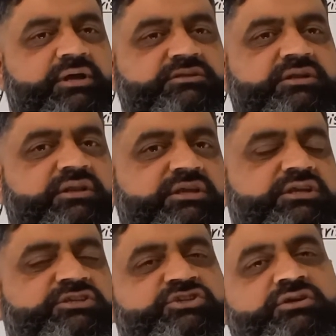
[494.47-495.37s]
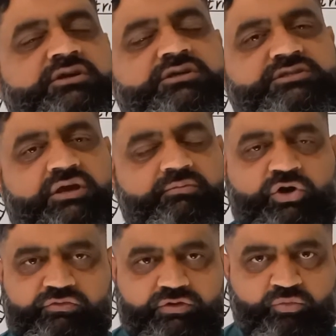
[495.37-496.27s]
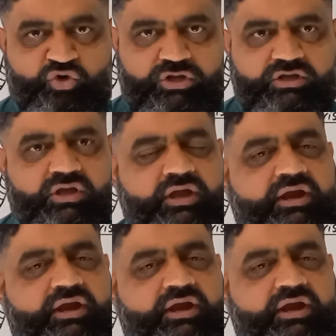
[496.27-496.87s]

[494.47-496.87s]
present in each segment of the body,